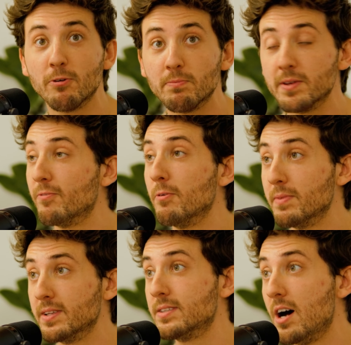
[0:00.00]
from
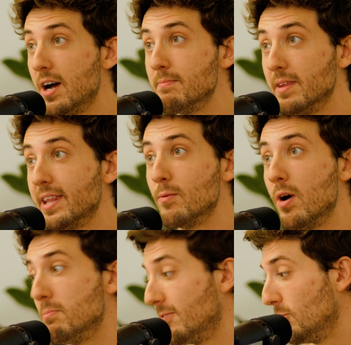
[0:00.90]
the time that they
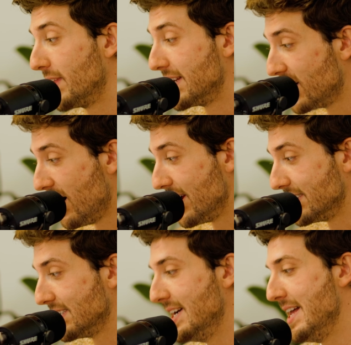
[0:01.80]
were before they
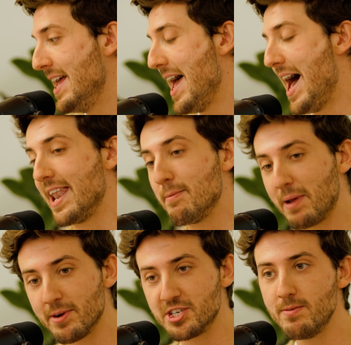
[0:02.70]
died. and they're
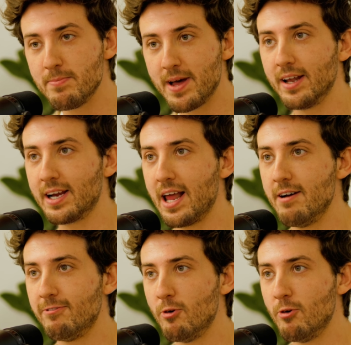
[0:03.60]
played by Jamie Bell and Claire